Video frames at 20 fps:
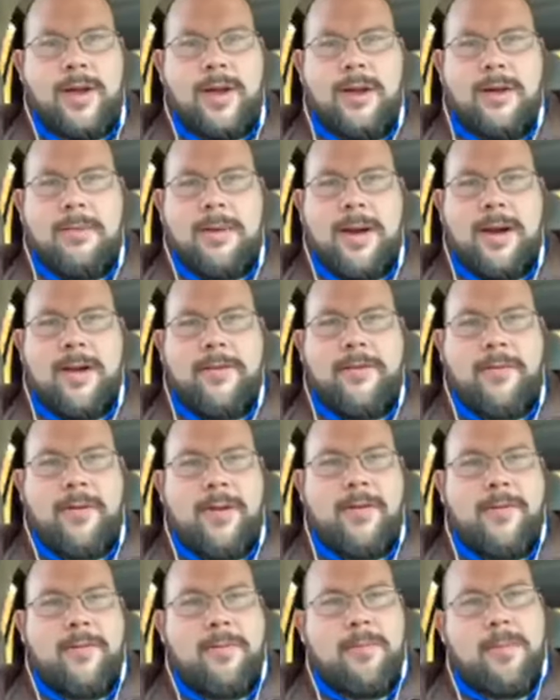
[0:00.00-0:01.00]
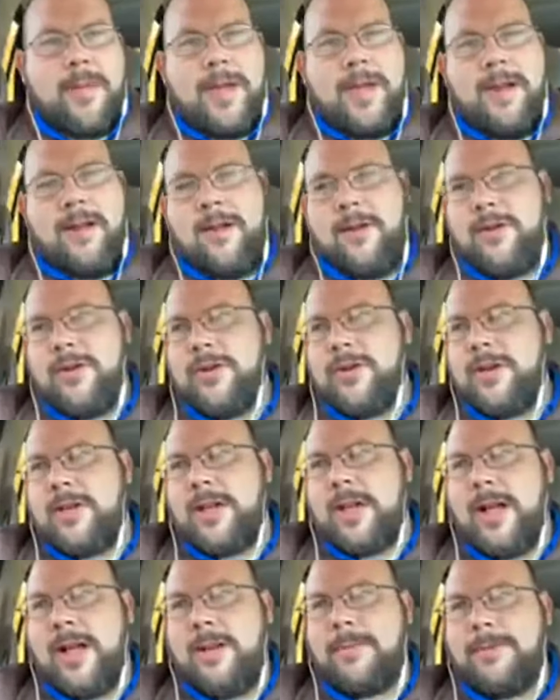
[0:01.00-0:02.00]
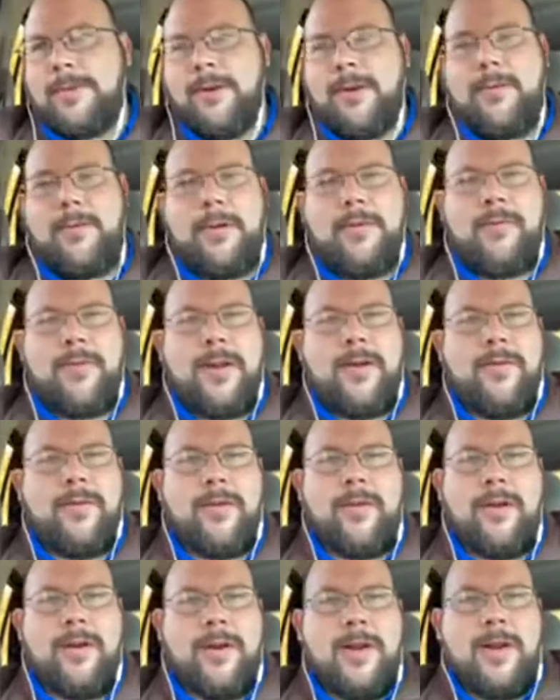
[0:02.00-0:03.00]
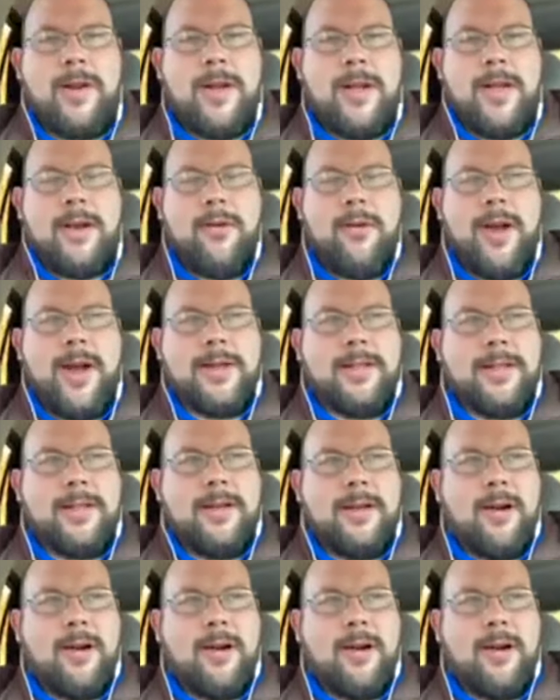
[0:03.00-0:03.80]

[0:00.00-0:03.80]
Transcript: no matter if we've met 100 times or we've never interacted at